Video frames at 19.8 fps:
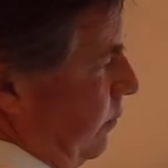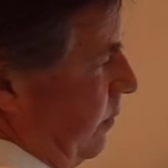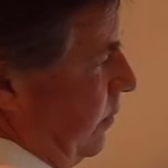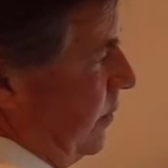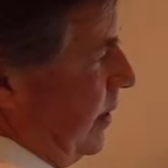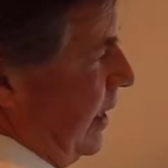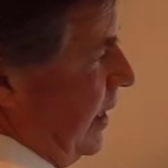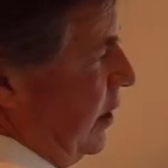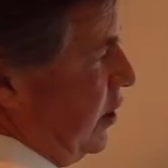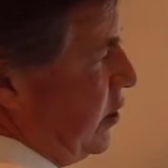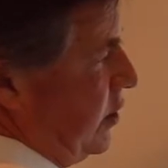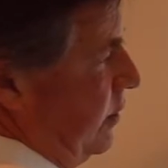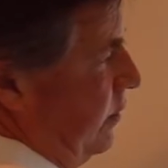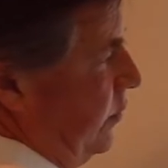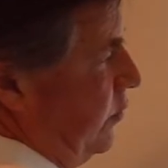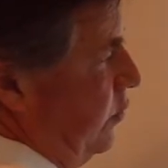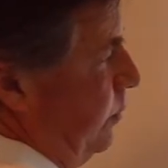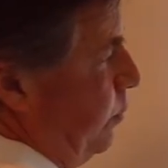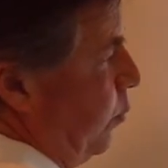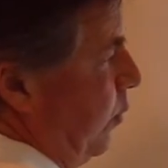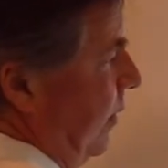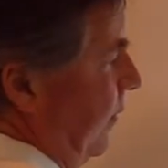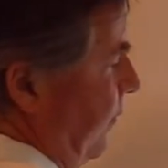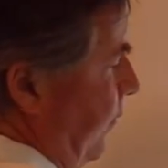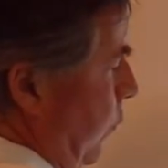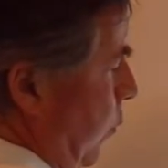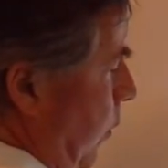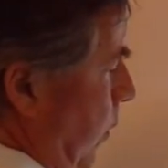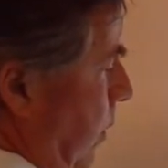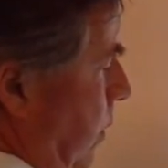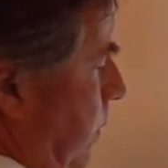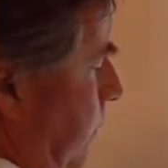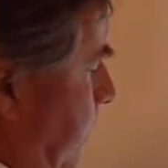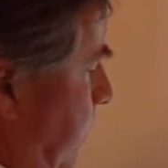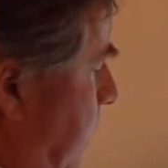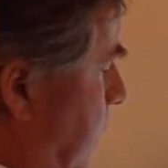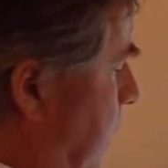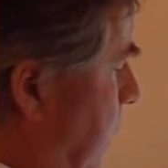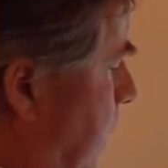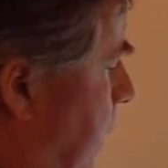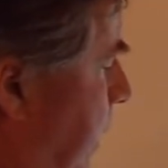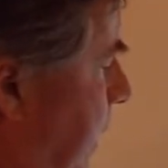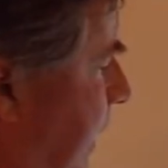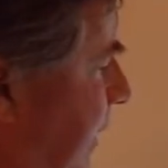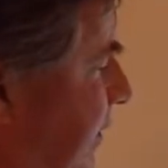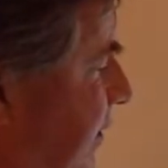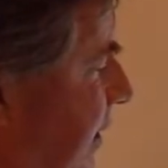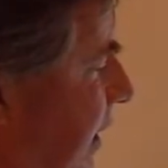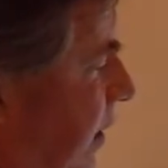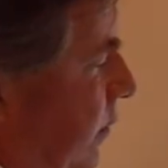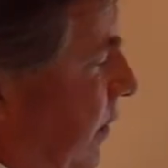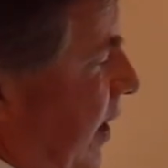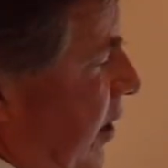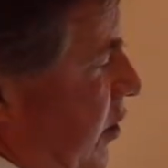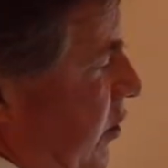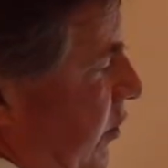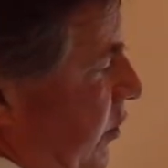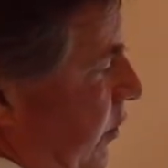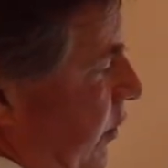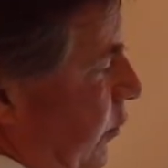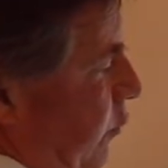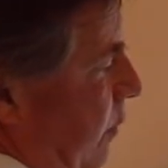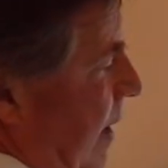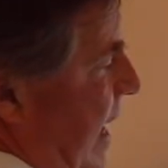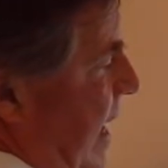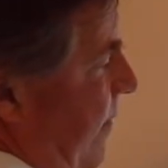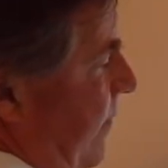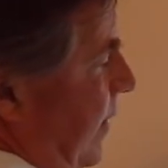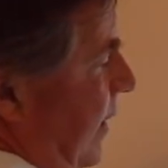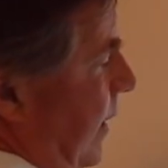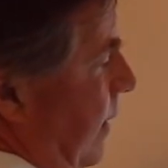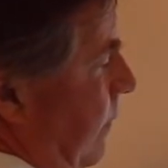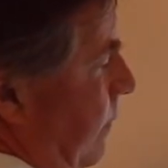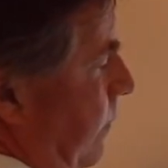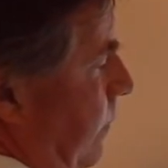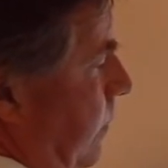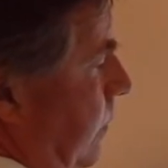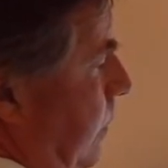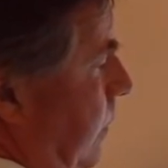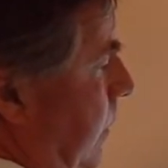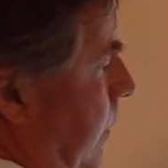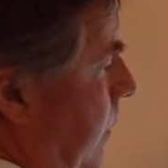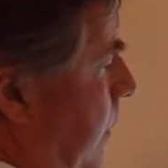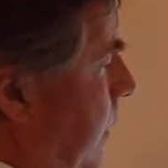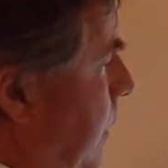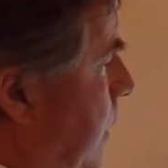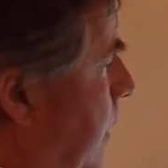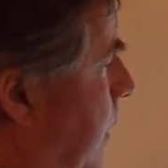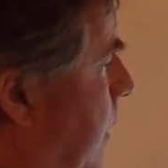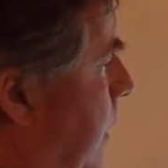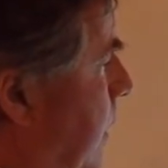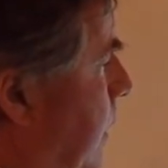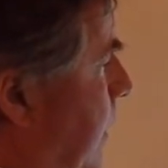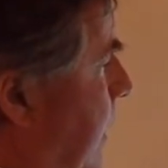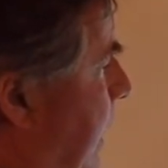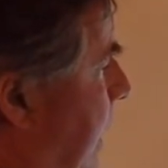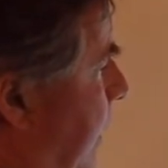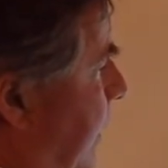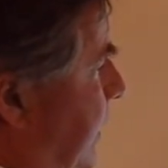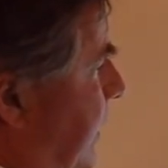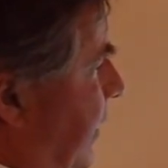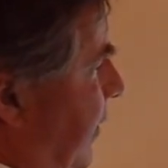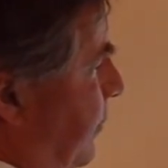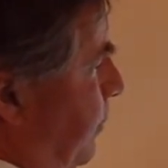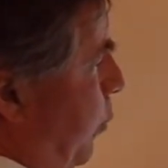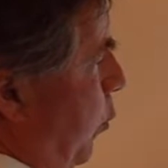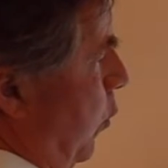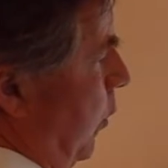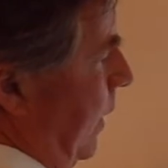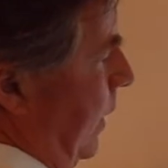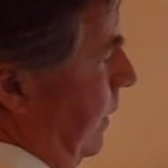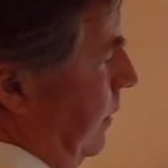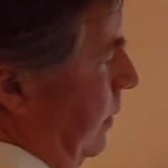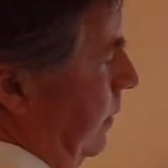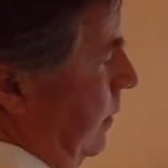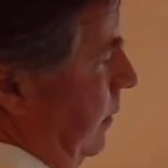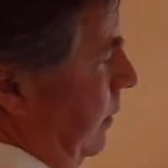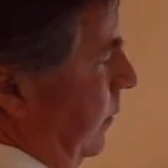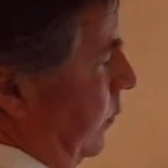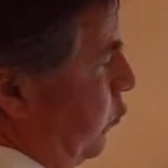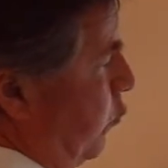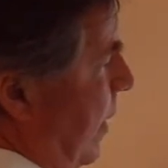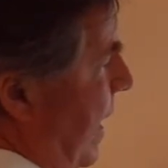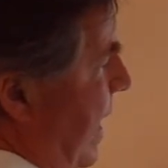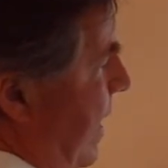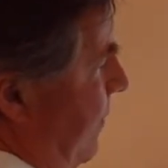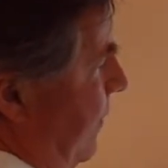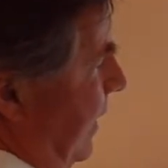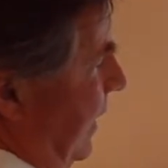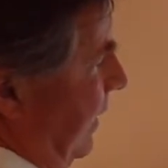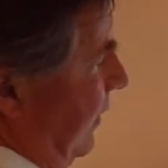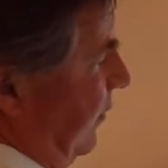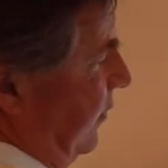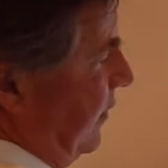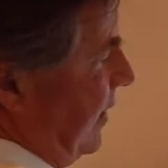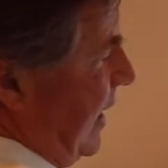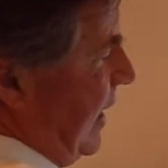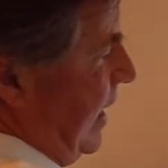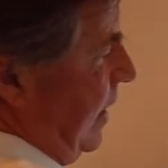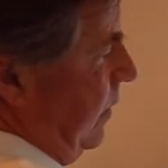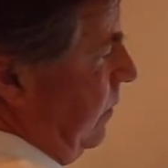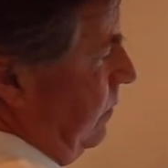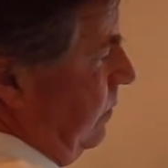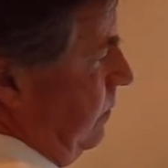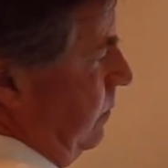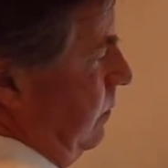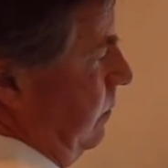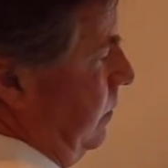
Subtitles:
the rotation, 2.4, and acceleration due to gravity. Now at this point, gravity is down.